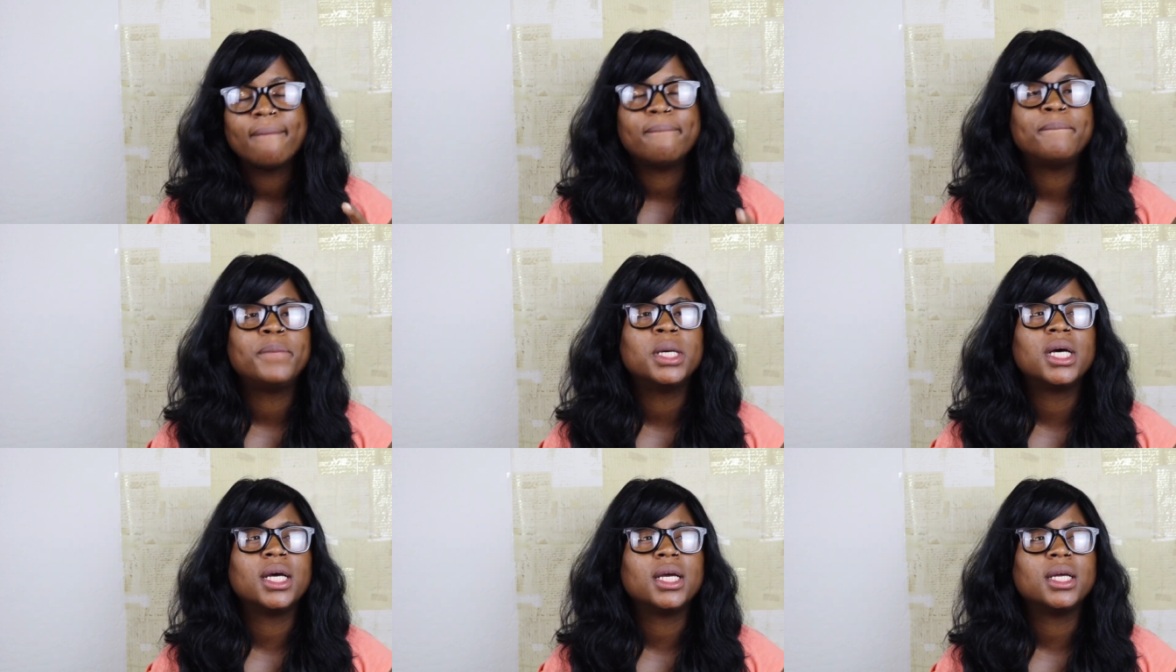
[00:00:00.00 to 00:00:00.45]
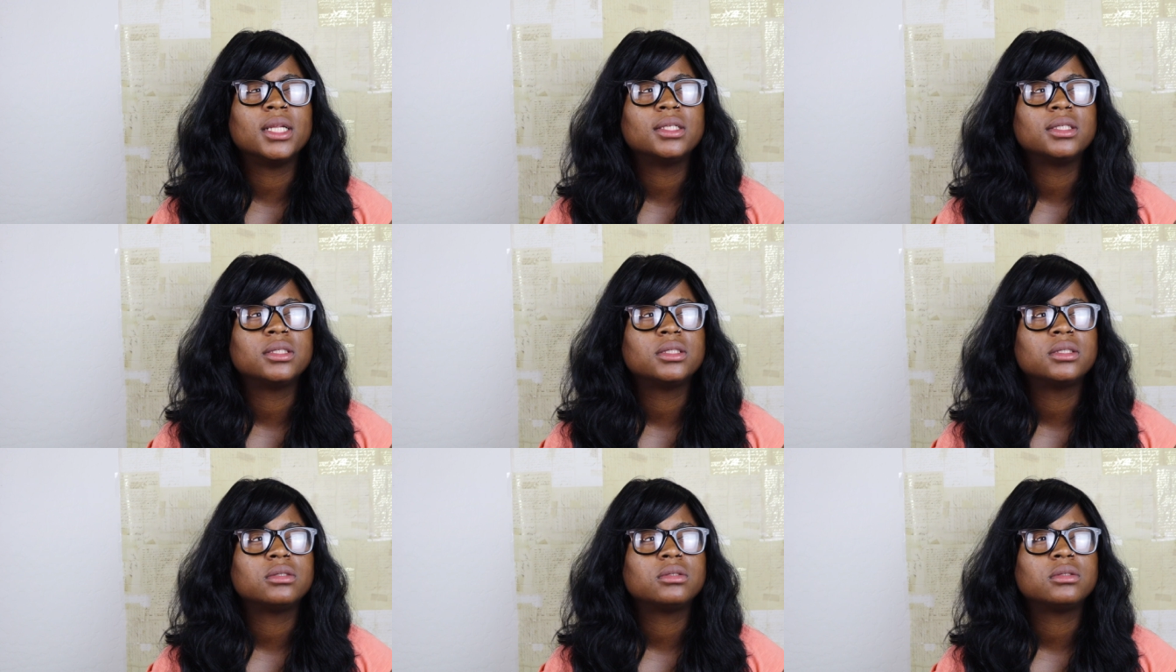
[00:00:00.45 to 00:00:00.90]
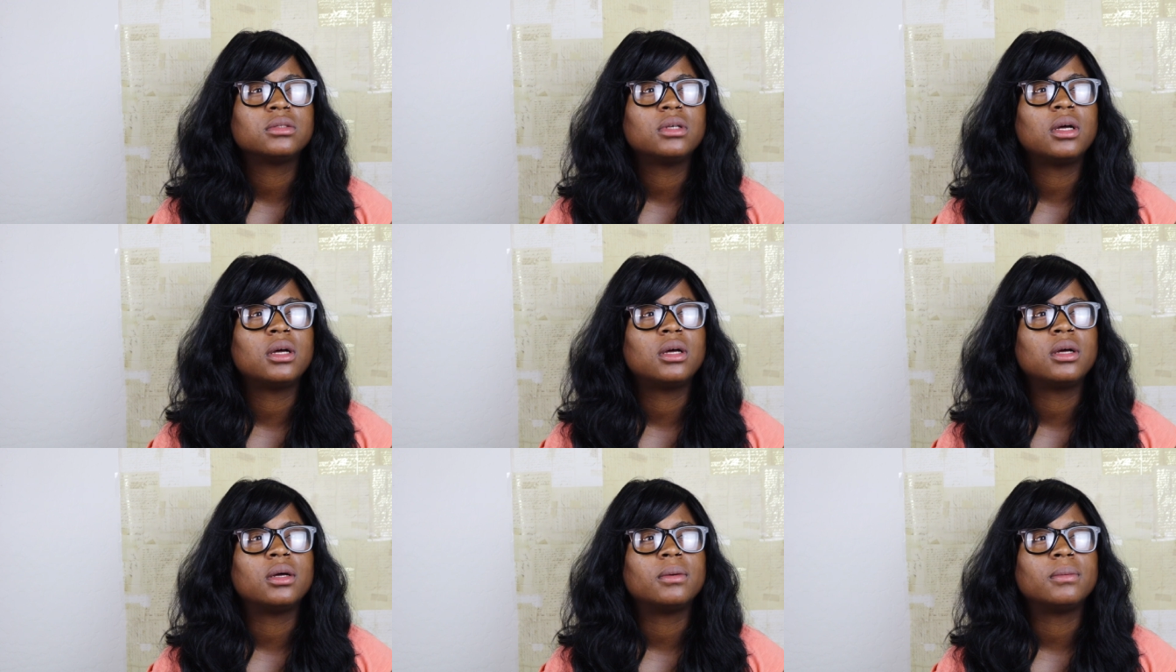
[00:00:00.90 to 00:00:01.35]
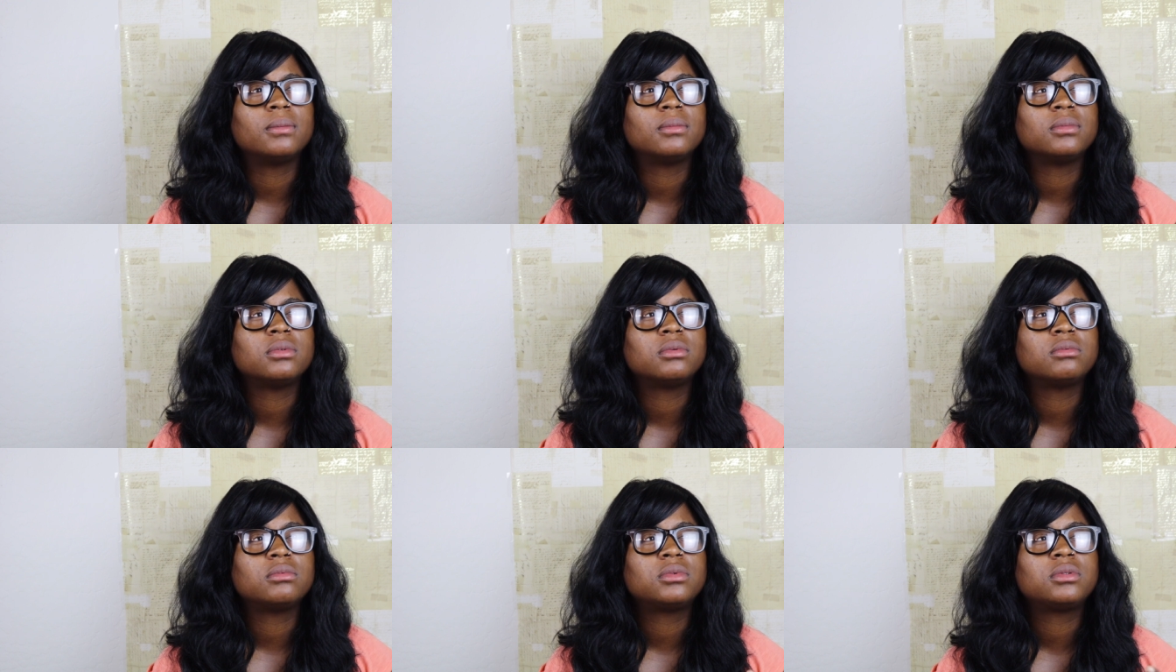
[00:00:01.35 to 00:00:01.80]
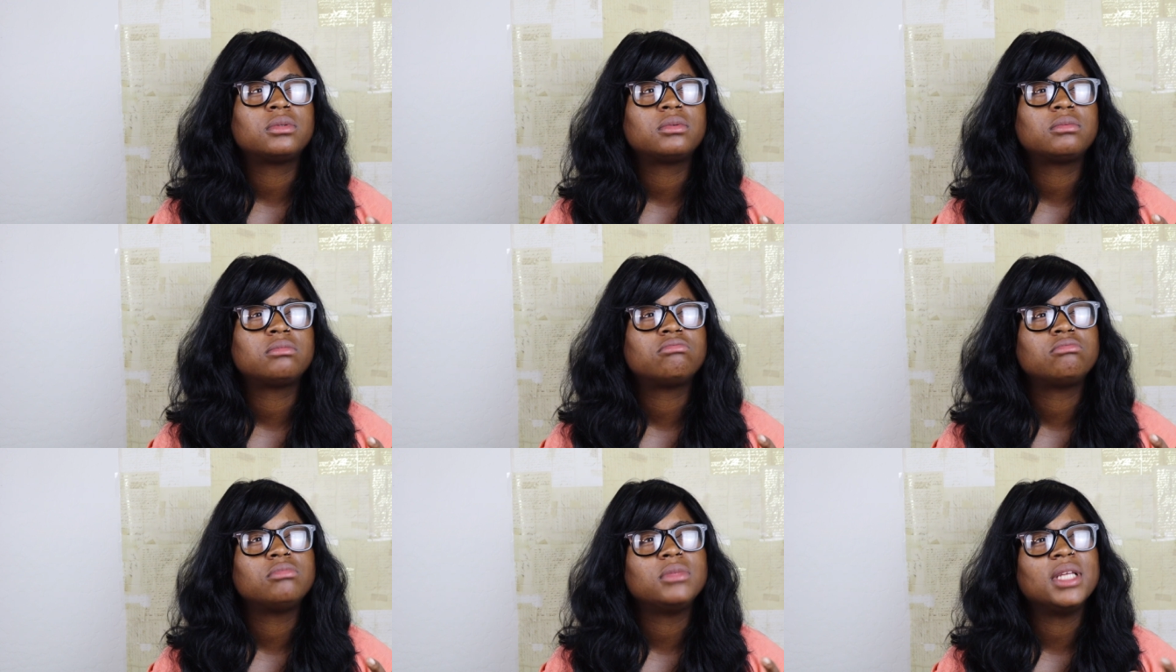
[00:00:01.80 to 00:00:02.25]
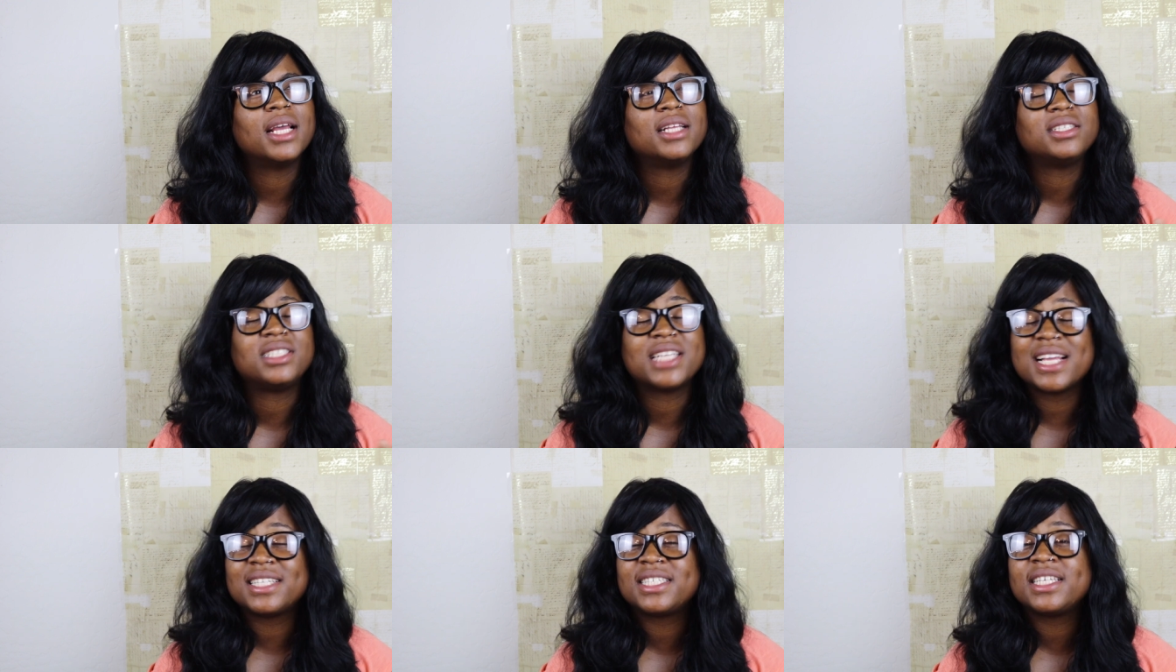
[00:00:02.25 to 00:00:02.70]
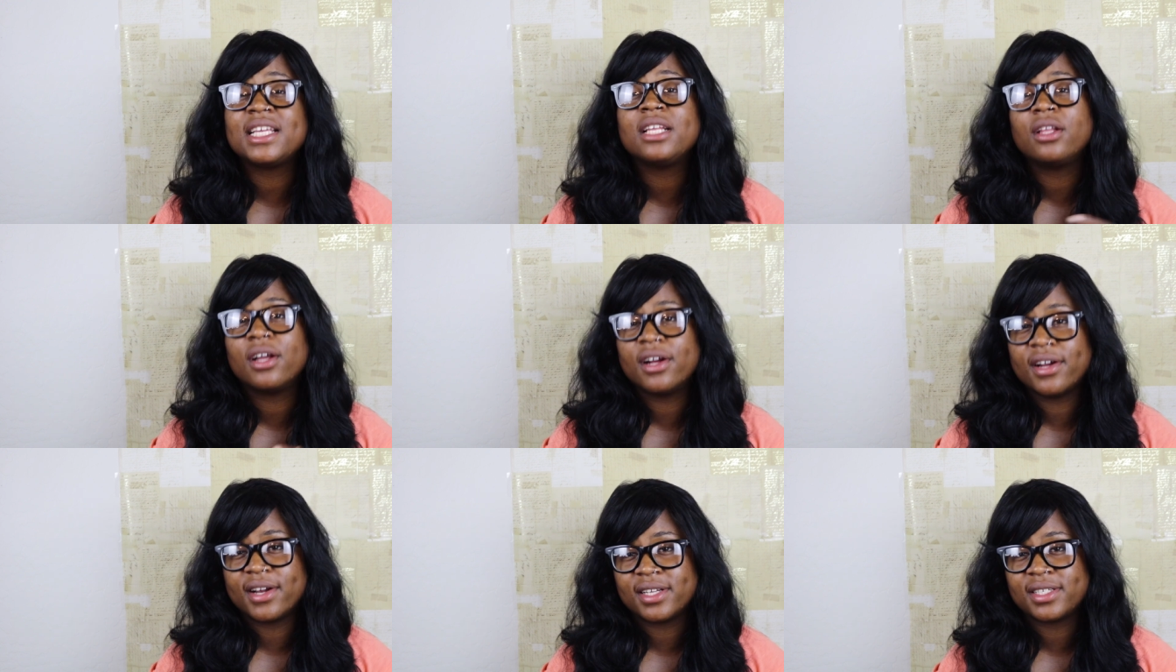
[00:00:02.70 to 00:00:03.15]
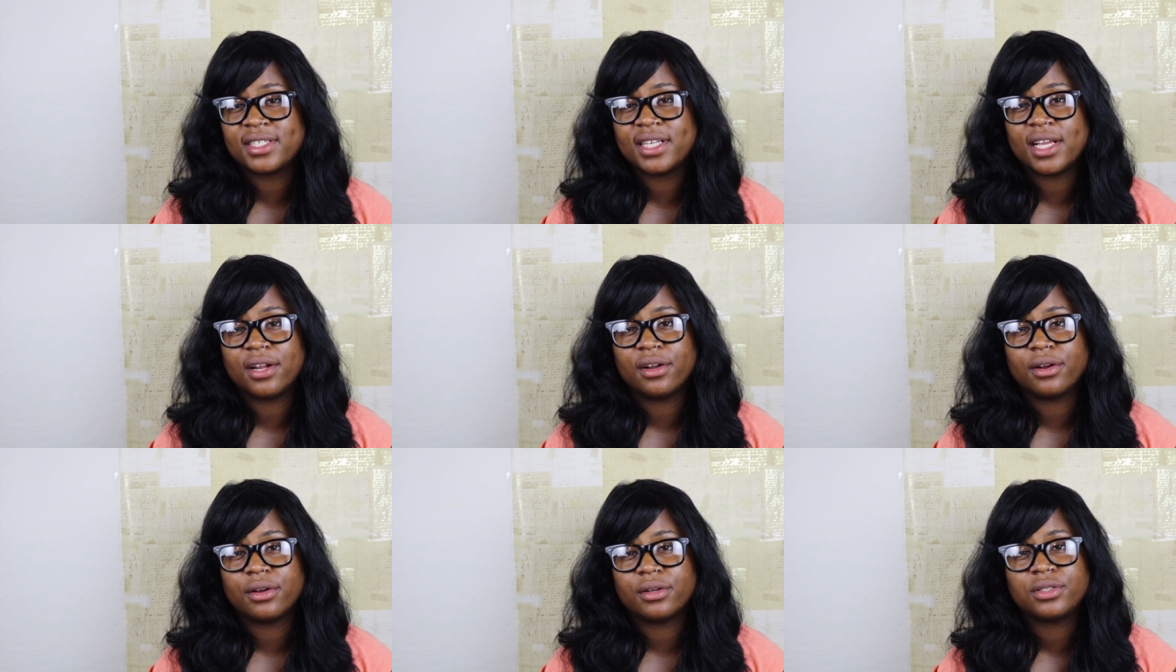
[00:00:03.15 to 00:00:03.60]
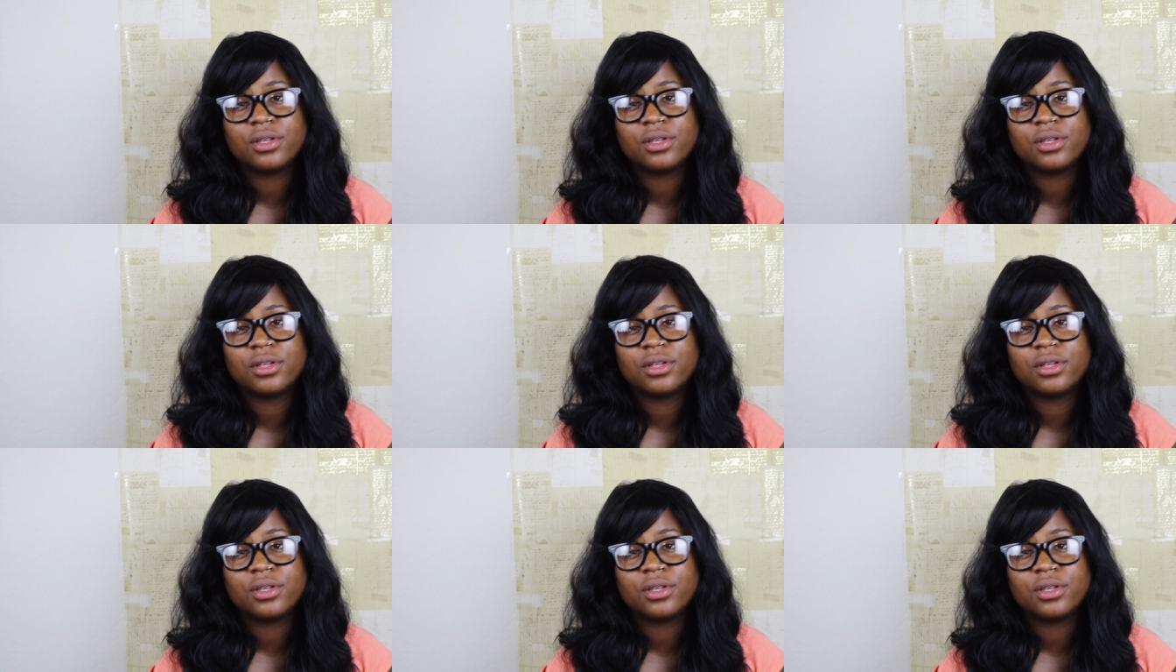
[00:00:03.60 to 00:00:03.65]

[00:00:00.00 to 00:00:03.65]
But, yeah, JC Learning Center.